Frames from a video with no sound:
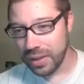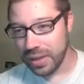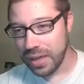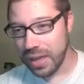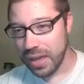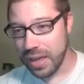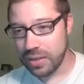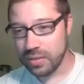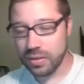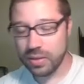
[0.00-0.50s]

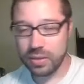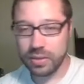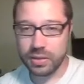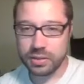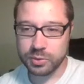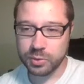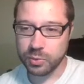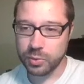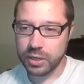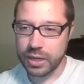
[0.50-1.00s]
And
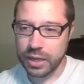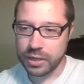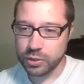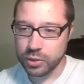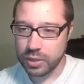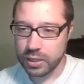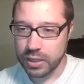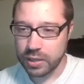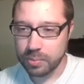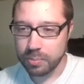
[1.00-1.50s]
this would
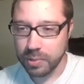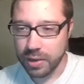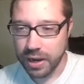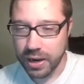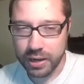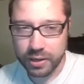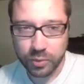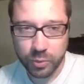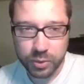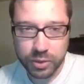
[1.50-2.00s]
actually
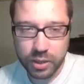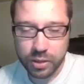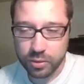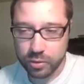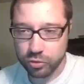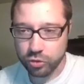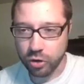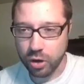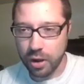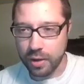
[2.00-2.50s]
combine with other
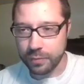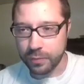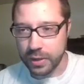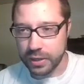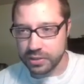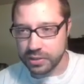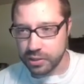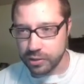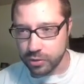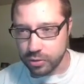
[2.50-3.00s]
draw
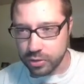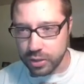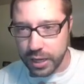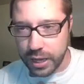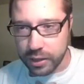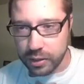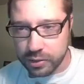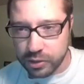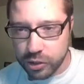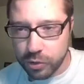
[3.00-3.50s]
effects in your
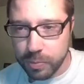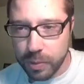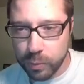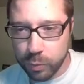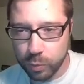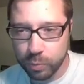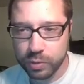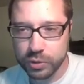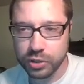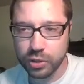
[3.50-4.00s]
deck. So maybe
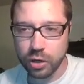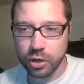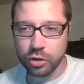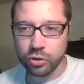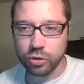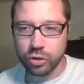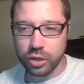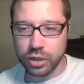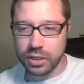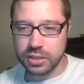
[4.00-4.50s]
Bazaar
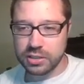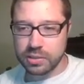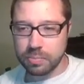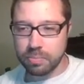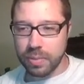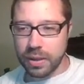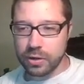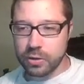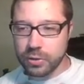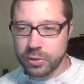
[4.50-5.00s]
Crook is a
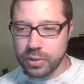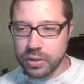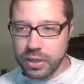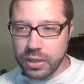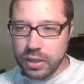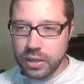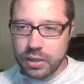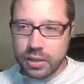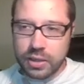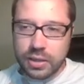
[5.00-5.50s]
better
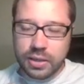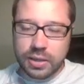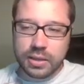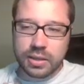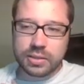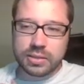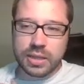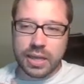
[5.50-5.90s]
thing to